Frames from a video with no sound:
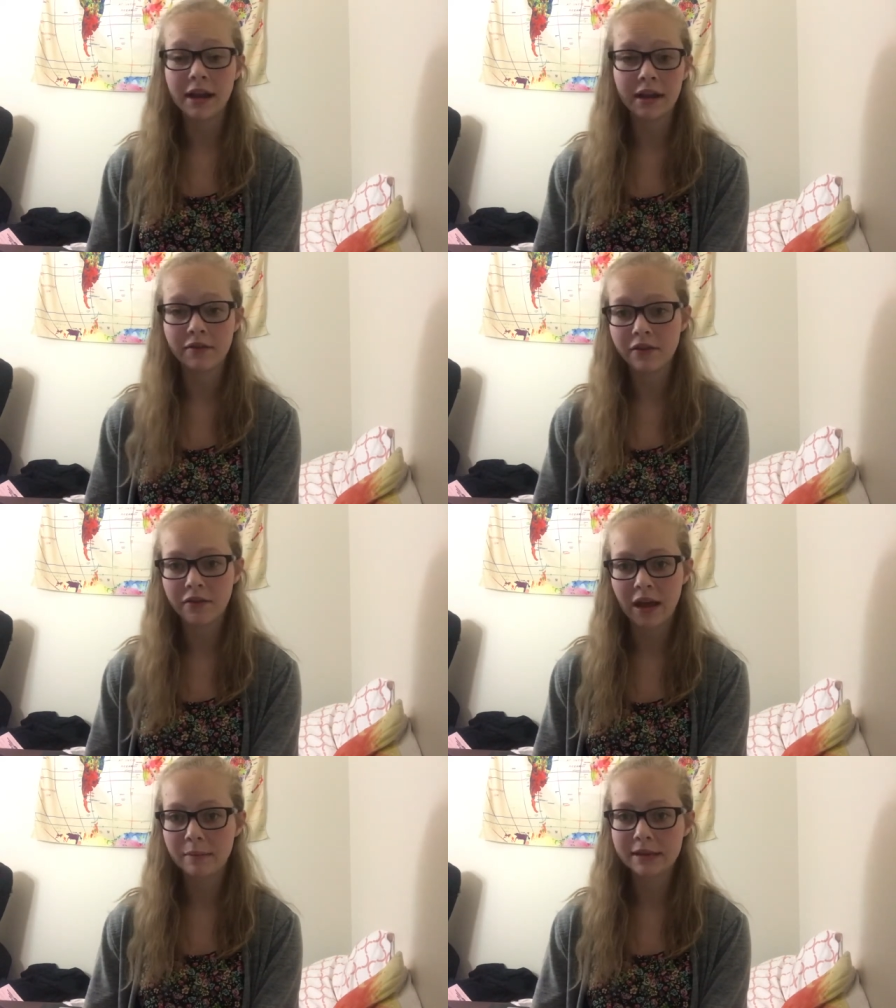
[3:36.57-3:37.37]
of the
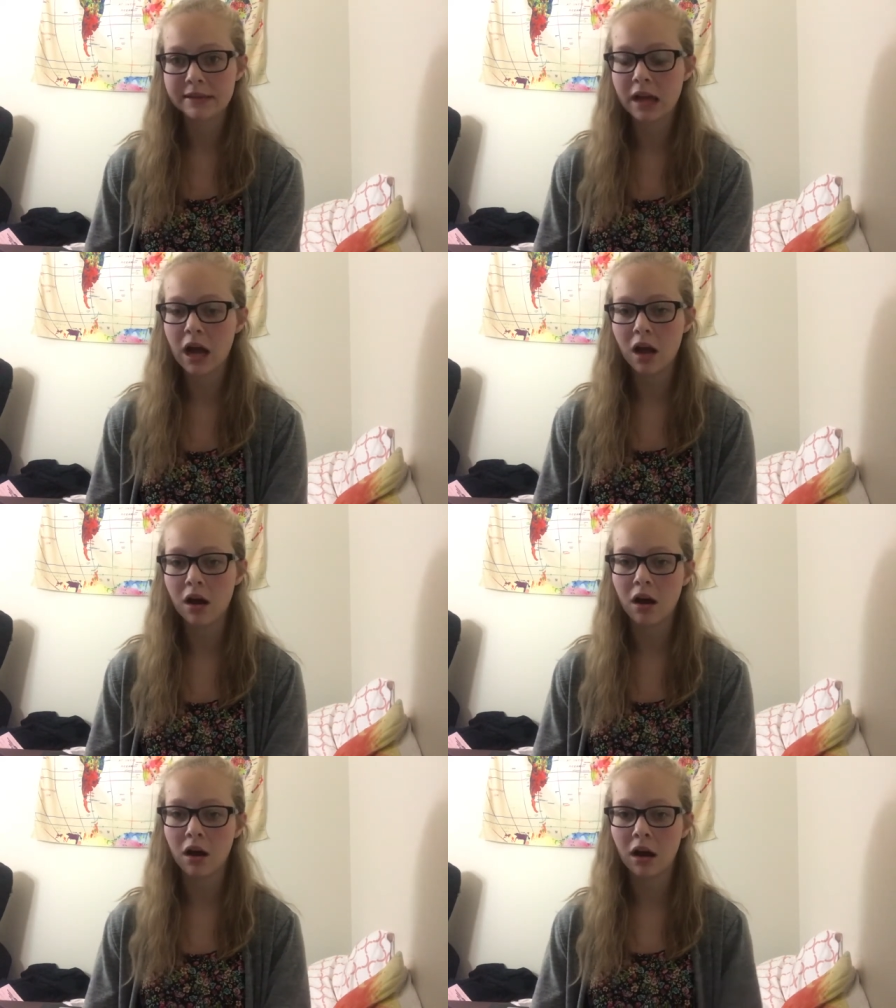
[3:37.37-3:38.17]
families that
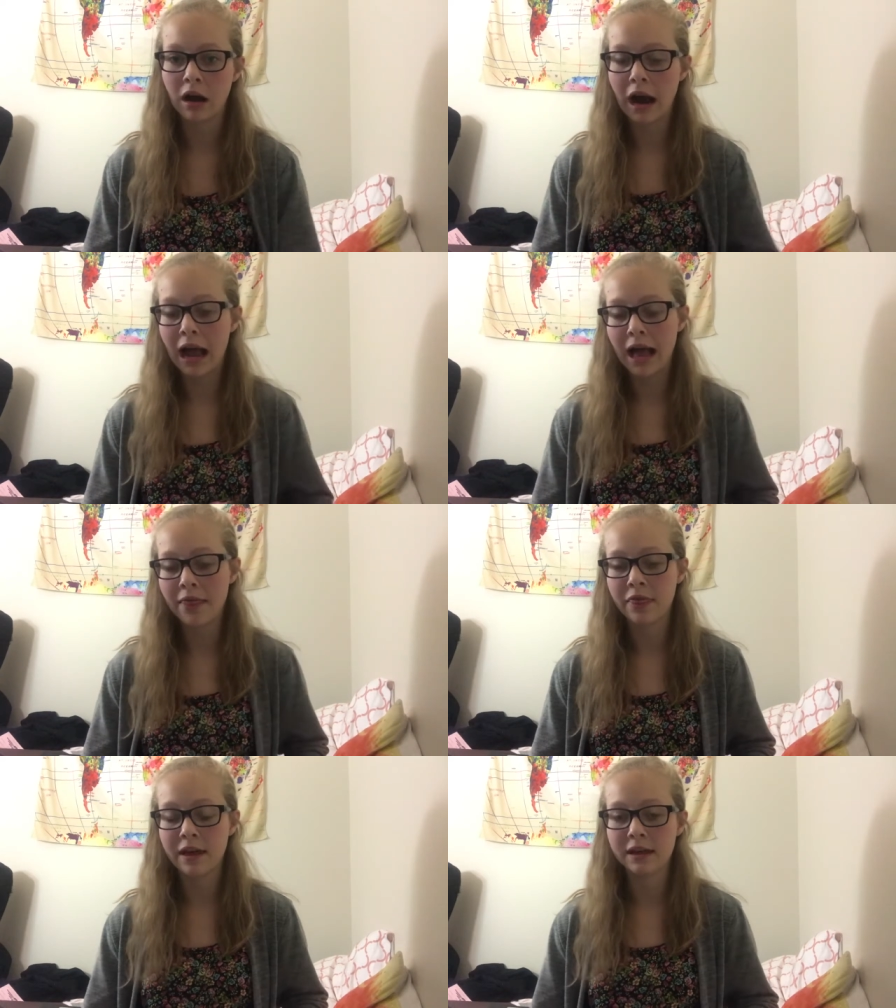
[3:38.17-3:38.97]
are
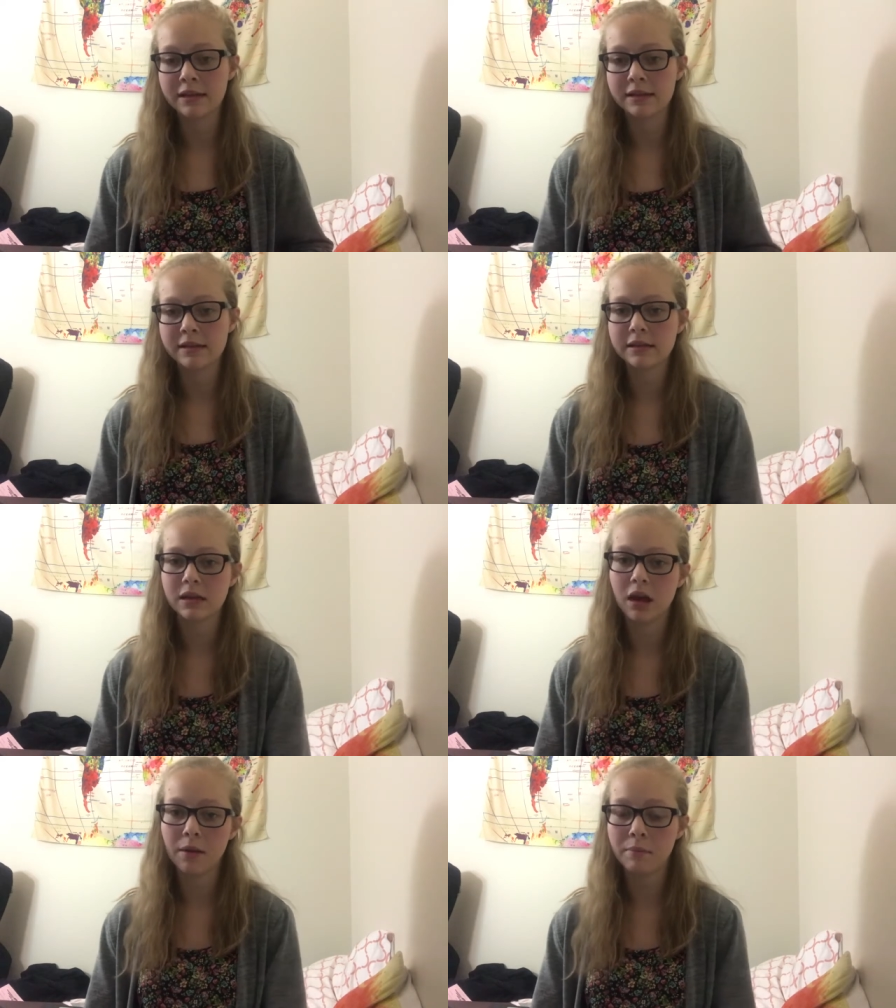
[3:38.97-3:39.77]
at this
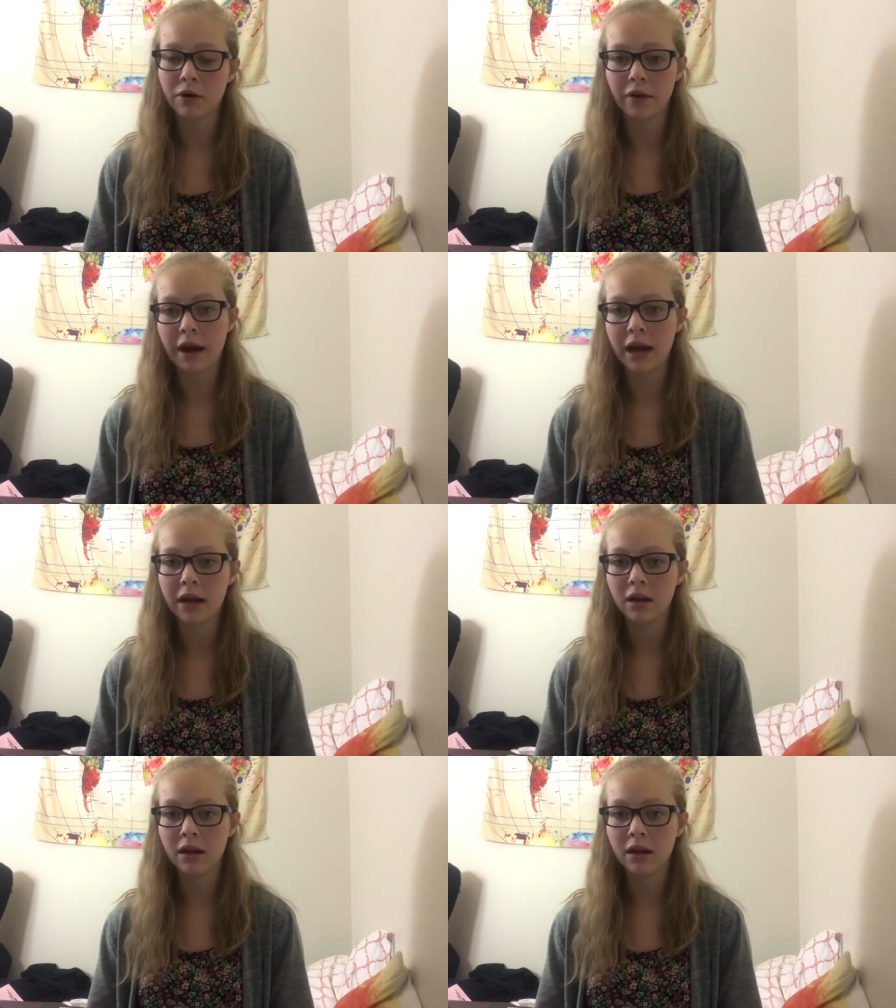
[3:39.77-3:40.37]
parade,